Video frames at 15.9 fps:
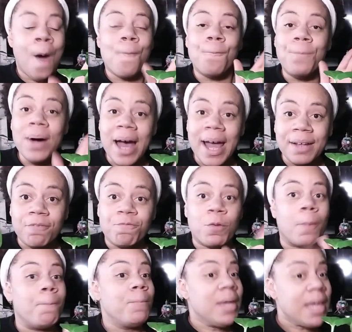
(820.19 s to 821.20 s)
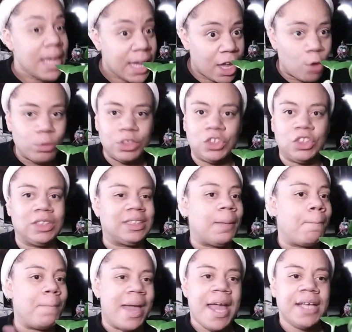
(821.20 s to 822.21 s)
But for me, it was just
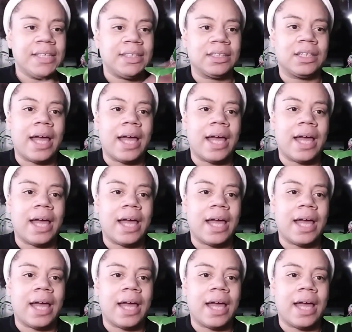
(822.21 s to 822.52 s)
amazing.